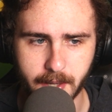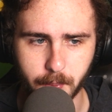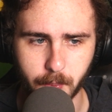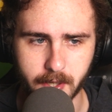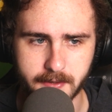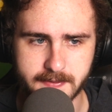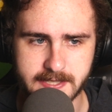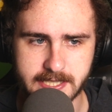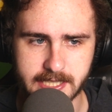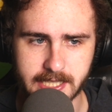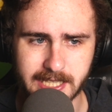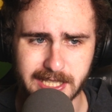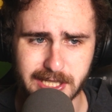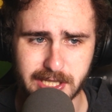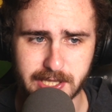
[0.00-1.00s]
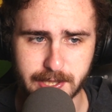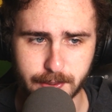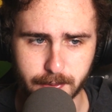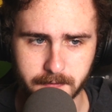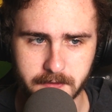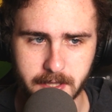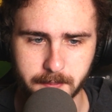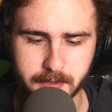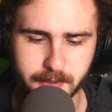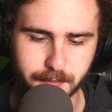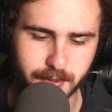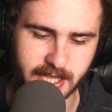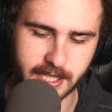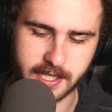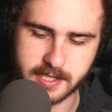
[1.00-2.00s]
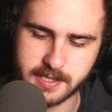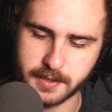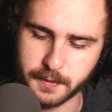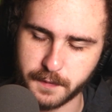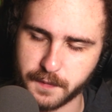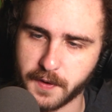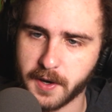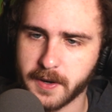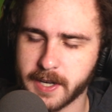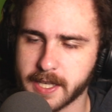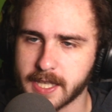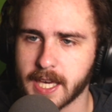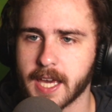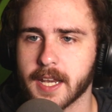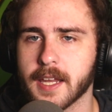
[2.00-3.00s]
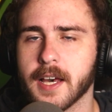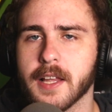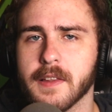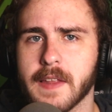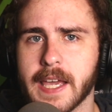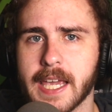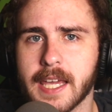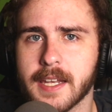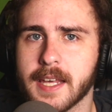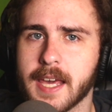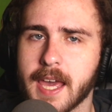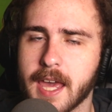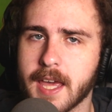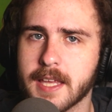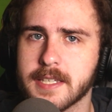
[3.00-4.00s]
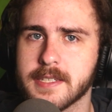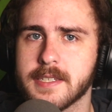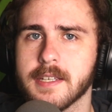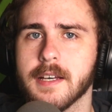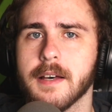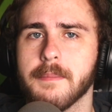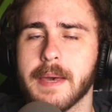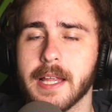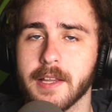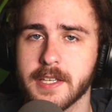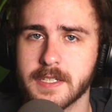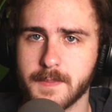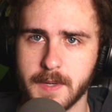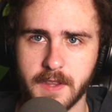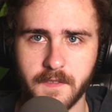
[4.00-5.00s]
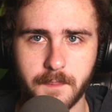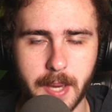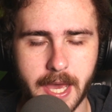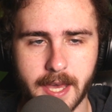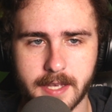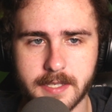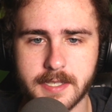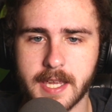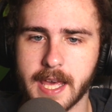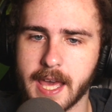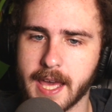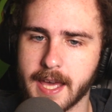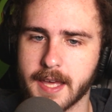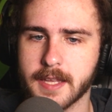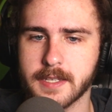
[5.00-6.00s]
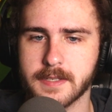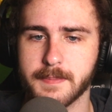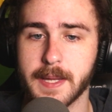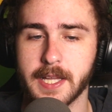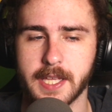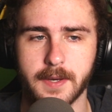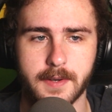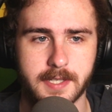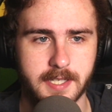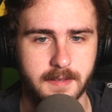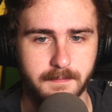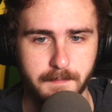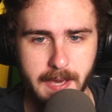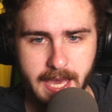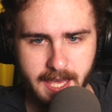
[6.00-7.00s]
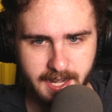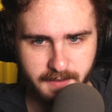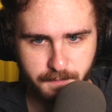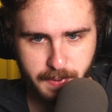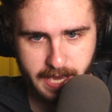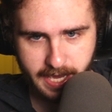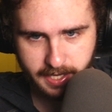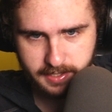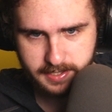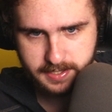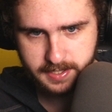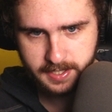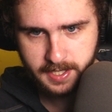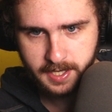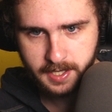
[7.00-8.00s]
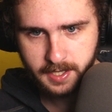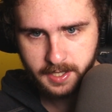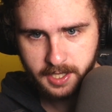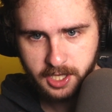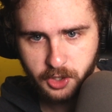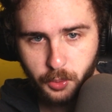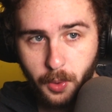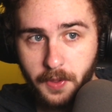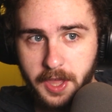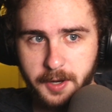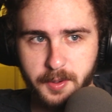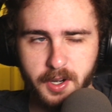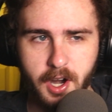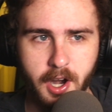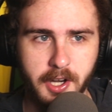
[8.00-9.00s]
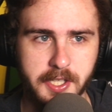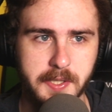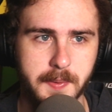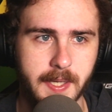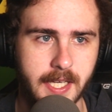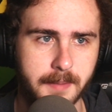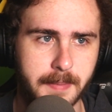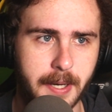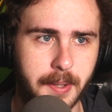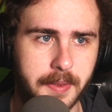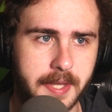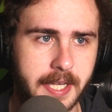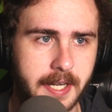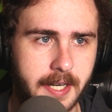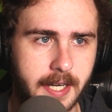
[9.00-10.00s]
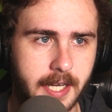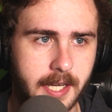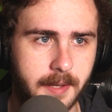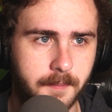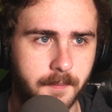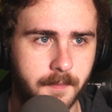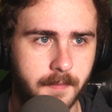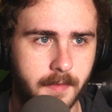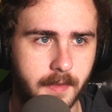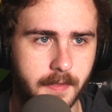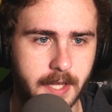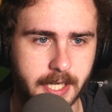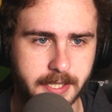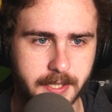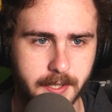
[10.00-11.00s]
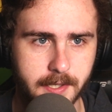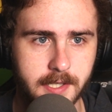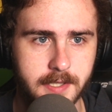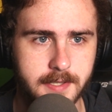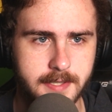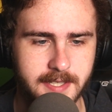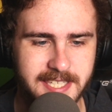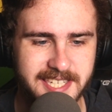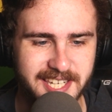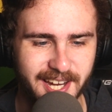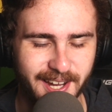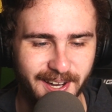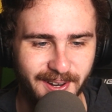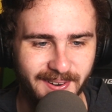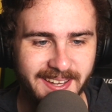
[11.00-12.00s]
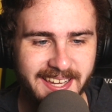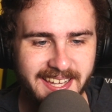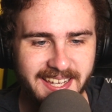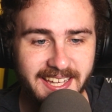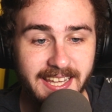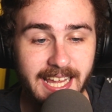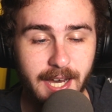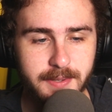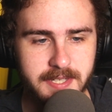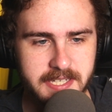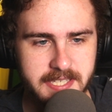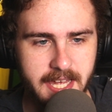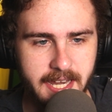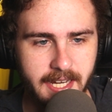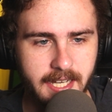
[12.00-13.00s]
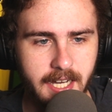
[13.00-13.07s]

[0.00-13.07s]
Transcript: We've seen 2 of them completed so far. Again, Elaine and Elizabeth have passed, and Meliodas and Ban have passed while they were arguing about their girls. So that was exciting.